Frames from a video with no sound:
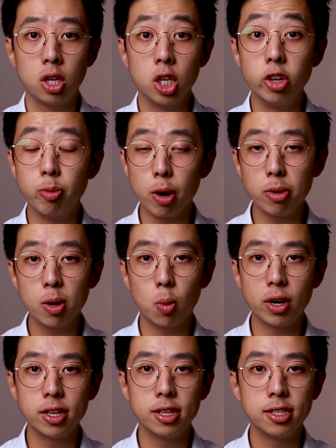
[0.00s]
You've probably
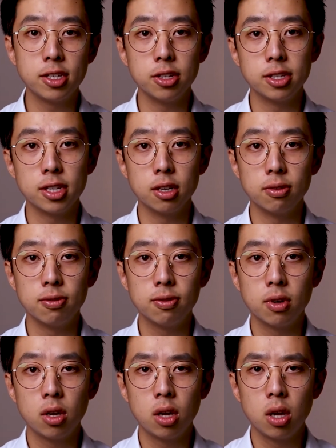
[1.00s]
wondered this to yourself.
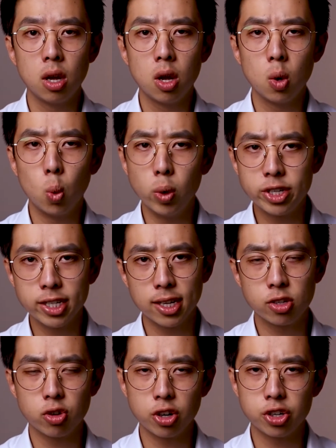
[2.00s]
Which essay
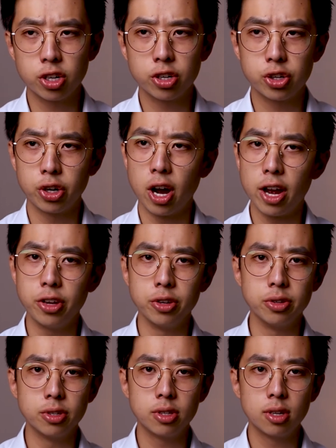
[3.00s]
structure should I
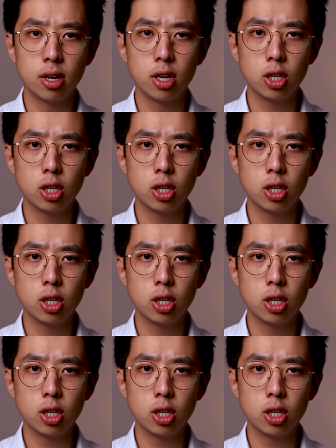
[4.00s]
use?